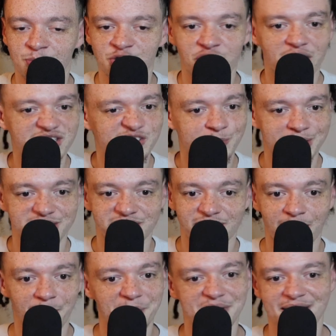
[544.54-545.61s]
not expected to
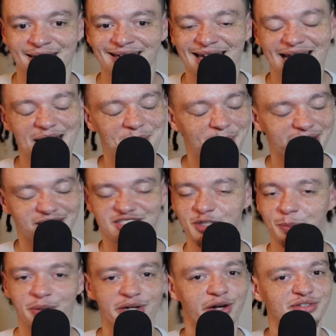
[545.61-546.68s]
come in and make this a
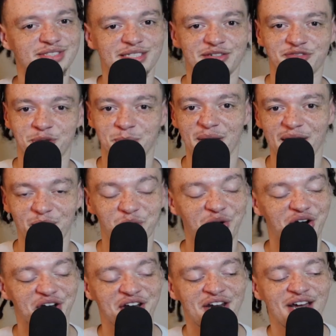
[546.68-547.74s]
playoff team from day
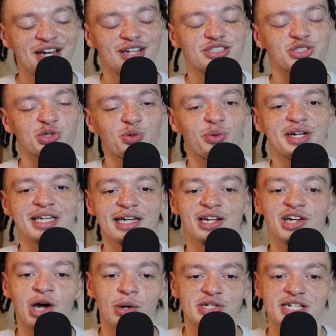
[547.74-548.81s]
one. So you want to get a
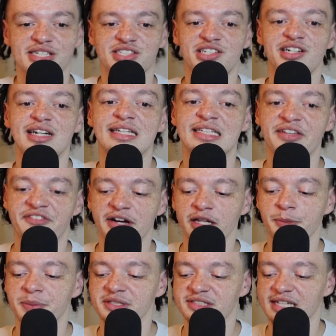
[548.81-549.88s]
coach that's good at
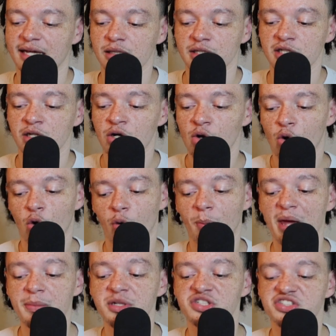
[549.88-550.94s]
developing talent, or
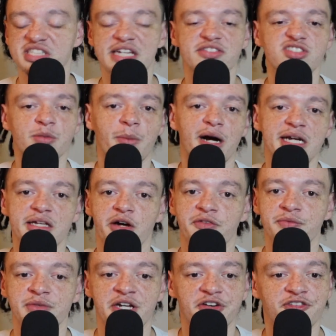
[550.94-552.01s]
maybe just give somebody
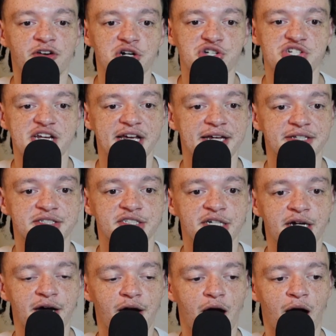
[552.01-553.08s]
their first chance.
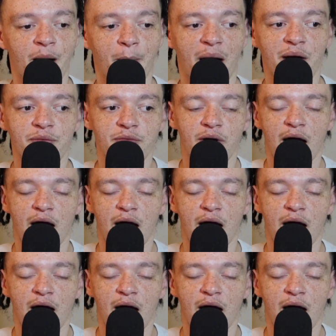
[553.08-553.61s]
It